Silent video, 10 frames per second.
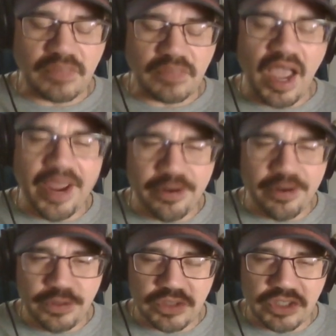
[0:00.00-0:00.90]
higher
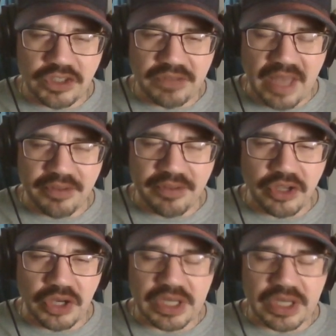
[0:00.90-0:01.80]
usage of Dalvin
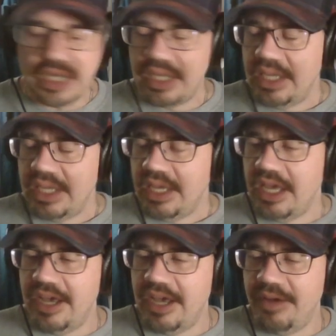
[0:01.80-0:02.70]
Cook,
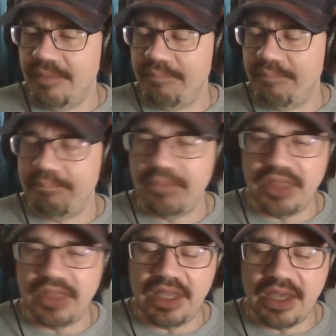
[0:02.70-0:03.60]

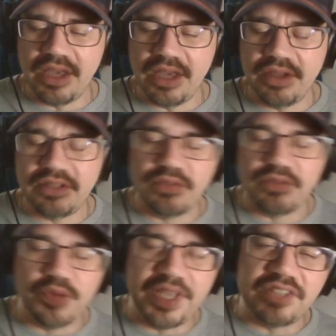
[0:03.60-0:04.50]
the
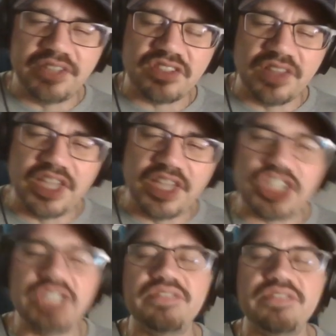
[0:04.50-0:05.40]

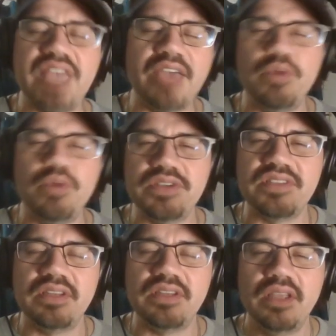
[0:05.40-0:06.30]
reinstallation of Zach
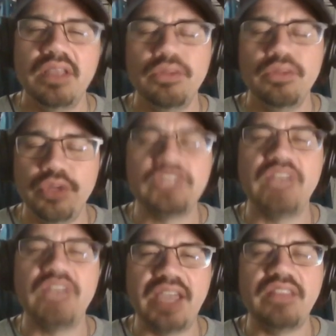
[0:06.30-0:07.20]
Wilson looks
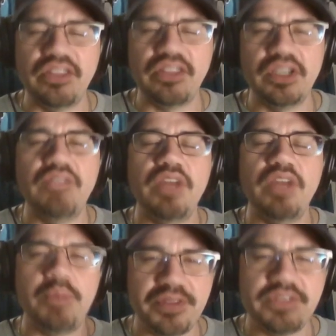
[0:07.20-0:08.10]
like that they're giving
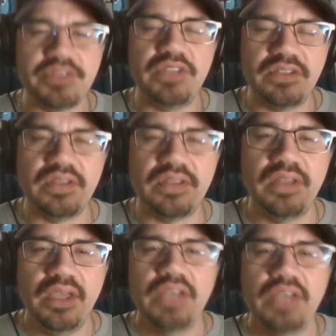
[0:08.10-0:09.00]
up on their season.
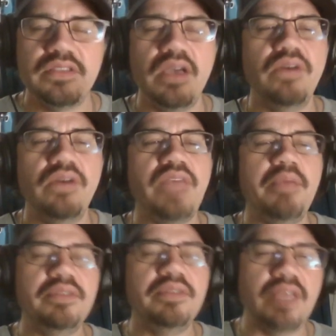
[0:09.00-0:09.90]
So that
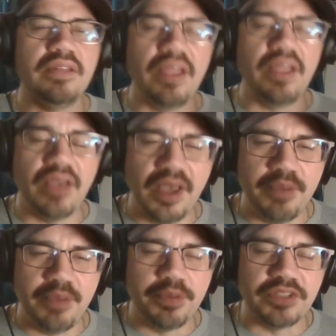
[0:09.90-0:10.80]
means that
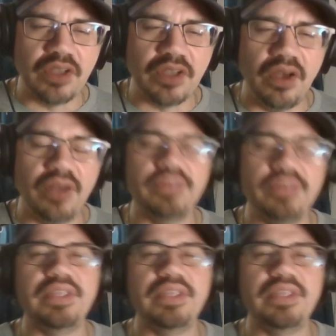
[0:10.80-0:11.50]
Breece Hall,